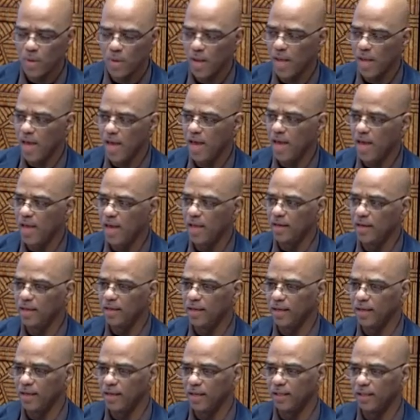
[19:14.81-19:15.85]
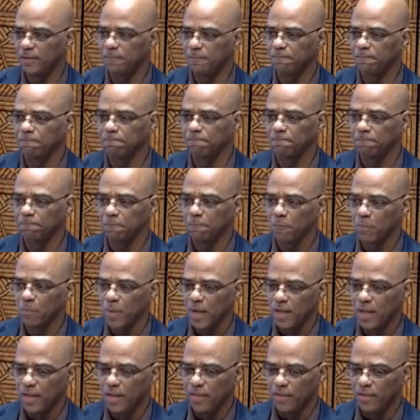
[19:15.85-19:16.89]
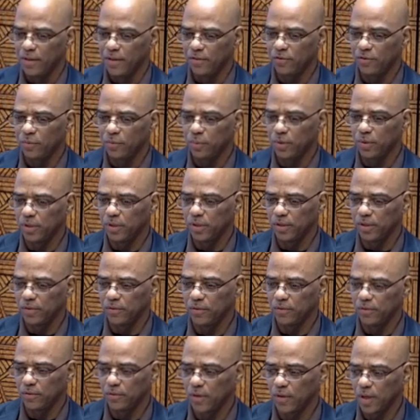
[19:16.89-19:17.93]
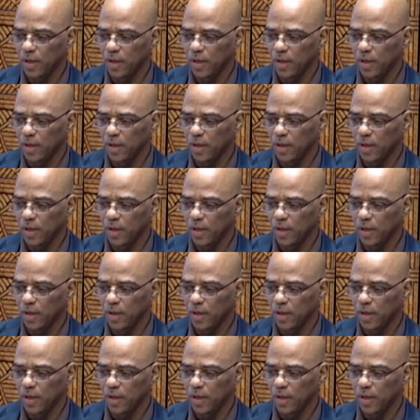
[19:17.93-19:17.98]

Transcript: And this was,